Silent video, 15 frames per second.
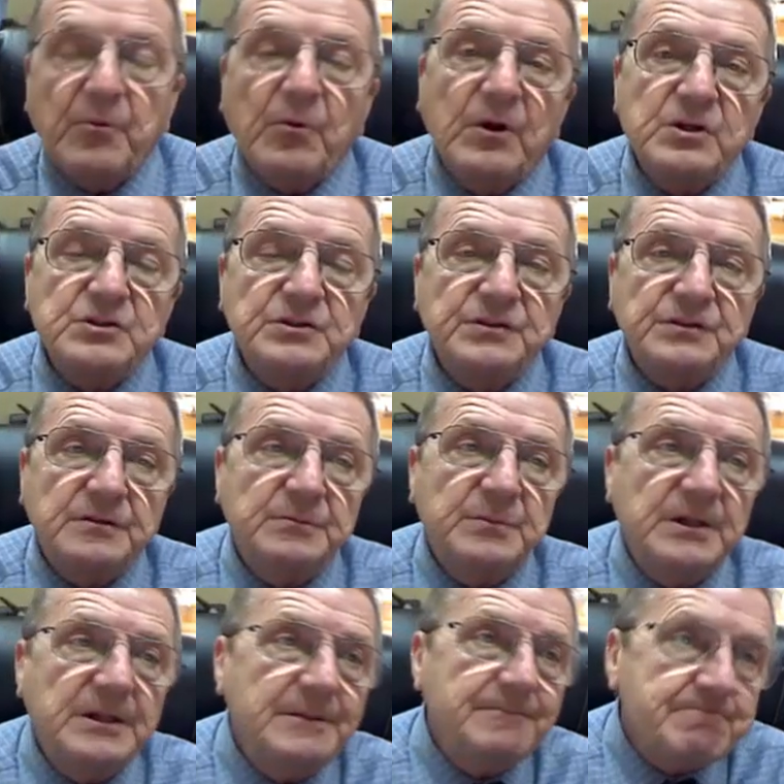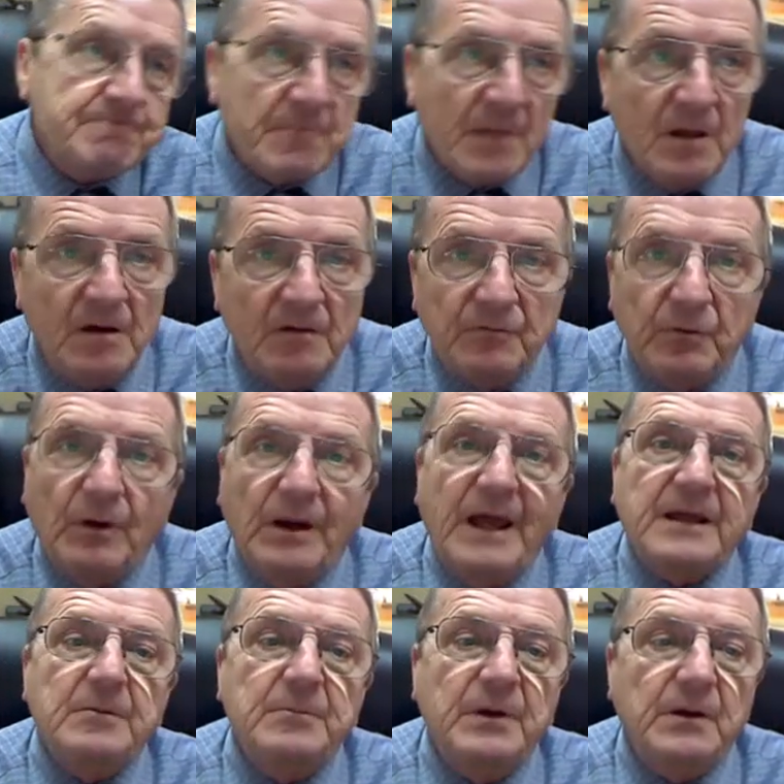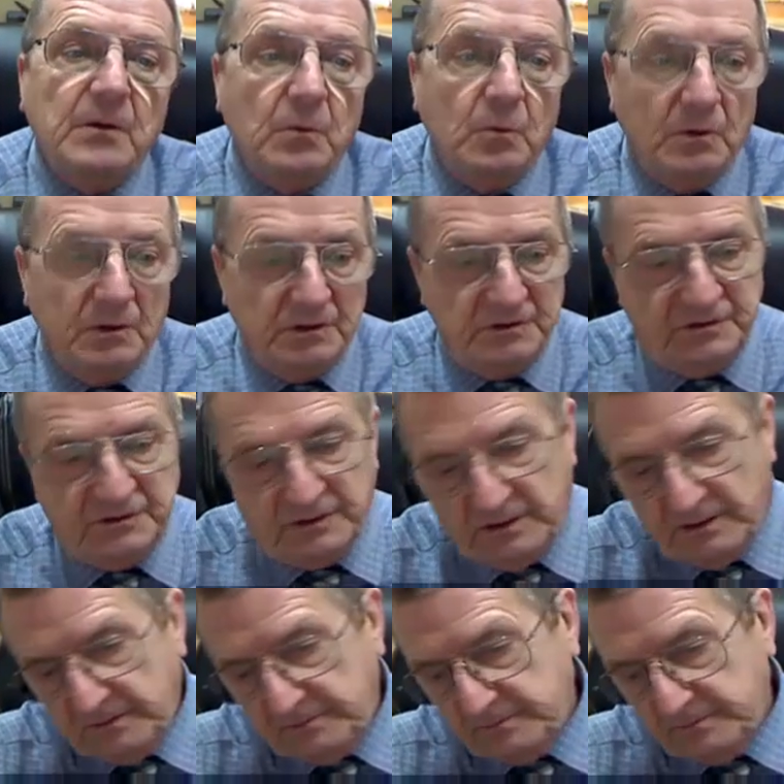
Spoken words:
operations could be, for lack of better words,